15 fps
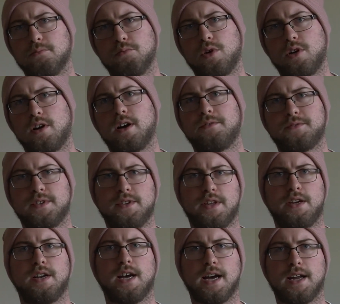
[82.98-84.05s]
While
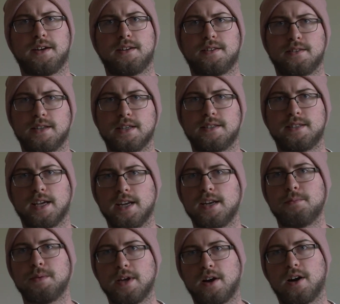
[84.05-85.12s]
more often than
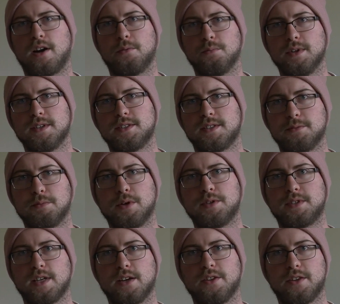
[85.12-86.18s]
not, they tend to be
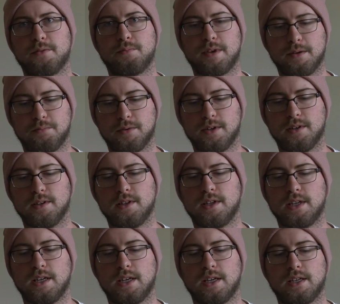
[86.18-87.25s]
harmless to most healthy
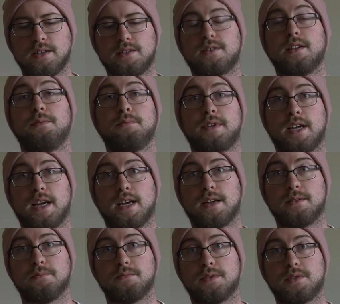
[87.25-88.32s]
people,
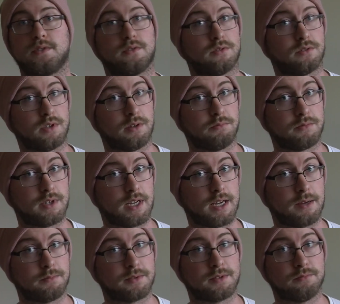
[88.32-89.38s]
sometimes,
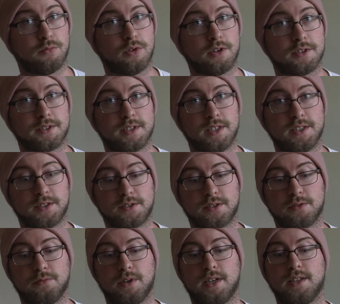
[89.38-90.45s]
sometimes,
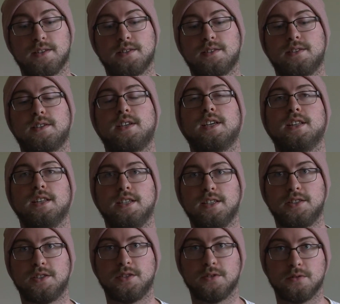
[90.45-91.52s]
more sinister
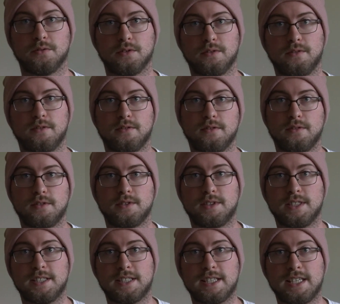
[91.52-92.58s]
ones can lead to
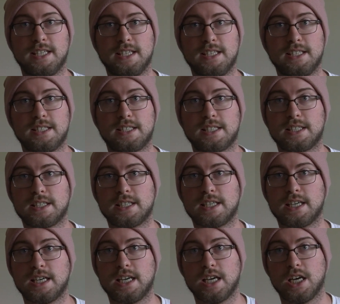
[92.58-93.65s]

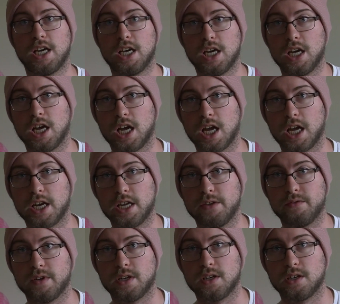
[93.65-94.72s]
disease,
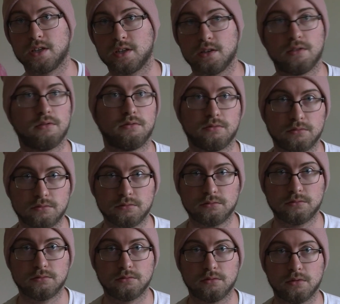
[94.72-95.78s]
and even
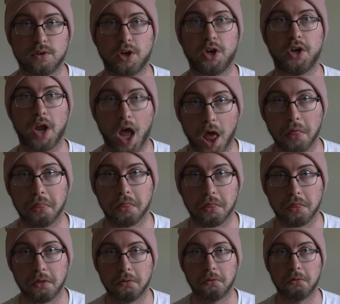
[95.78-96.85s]

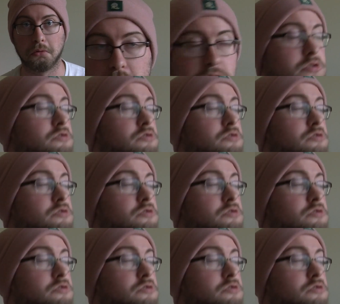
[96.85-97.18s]
death.